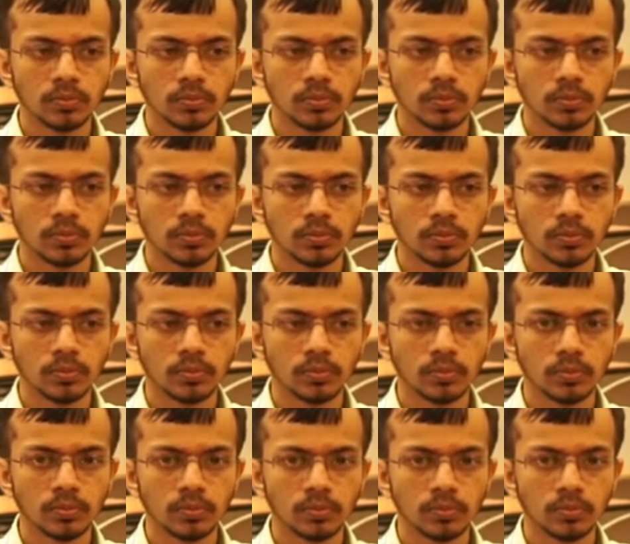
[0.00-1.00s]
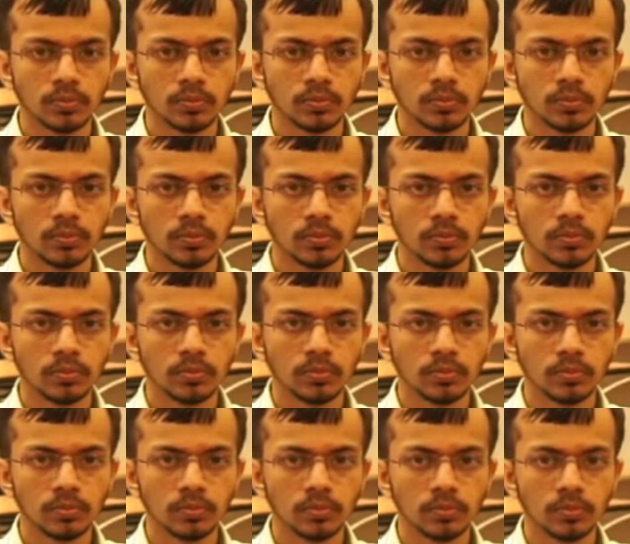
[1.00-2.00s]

[no speech]